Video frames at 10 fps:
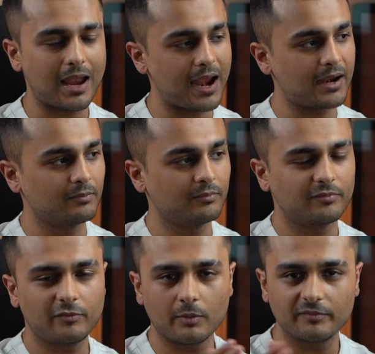and
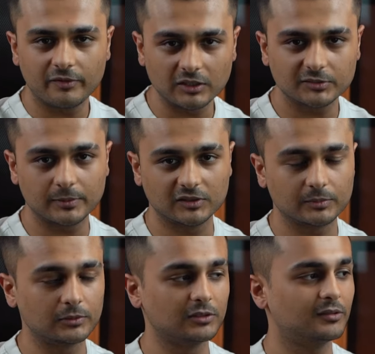from first
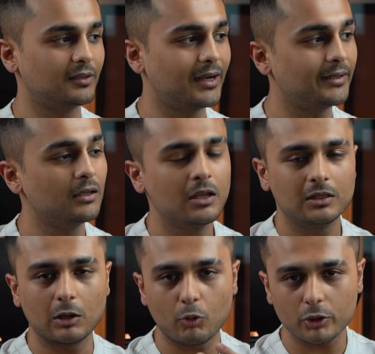principles. Right
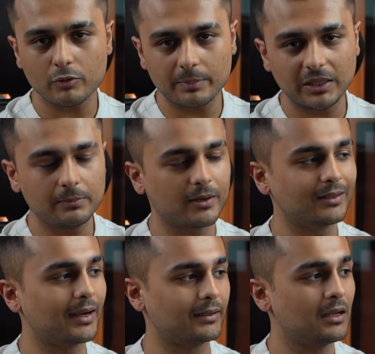now, what do I mean by
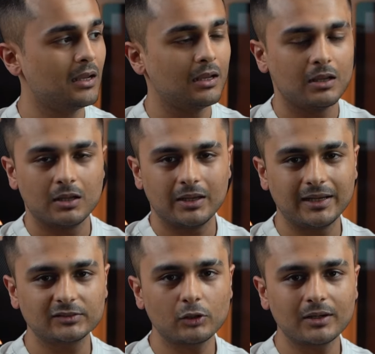that?
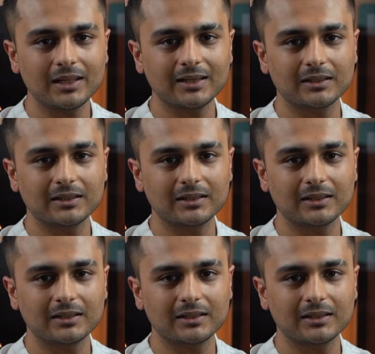It's not like